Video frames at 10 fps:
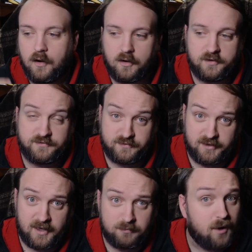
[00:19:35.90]
Honestly,
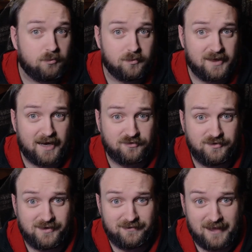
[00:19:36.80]
I probably actually
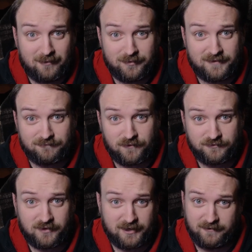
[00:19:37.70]
did that with the first
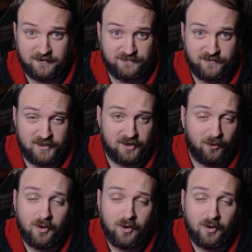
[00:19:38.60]
line of this video,